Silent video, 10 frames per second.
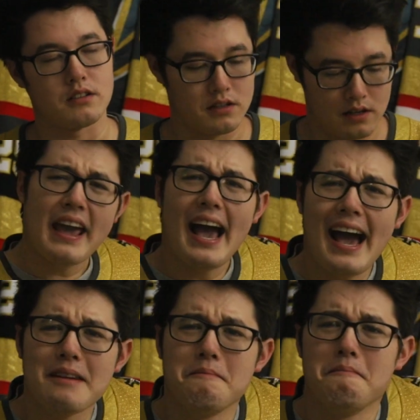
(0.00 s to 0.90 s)
least, they
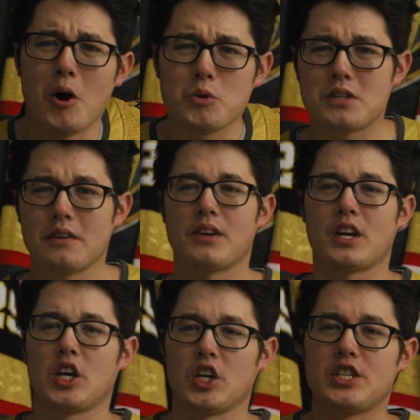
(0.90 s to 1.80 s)
had most of the
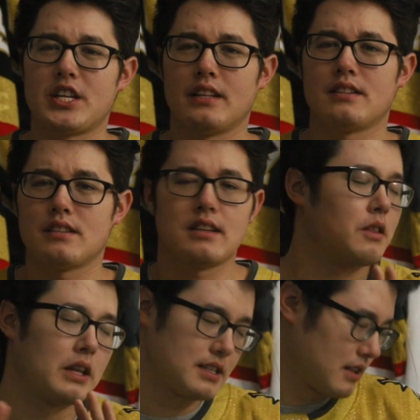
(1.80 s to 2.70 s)
good chances.
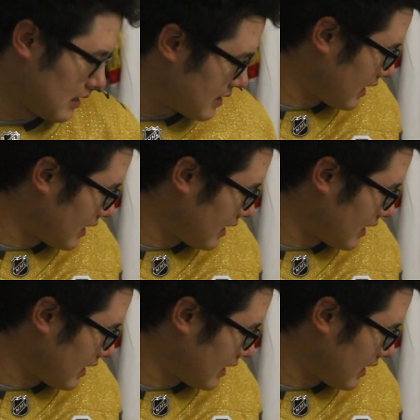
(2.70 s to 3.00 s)
Let, let's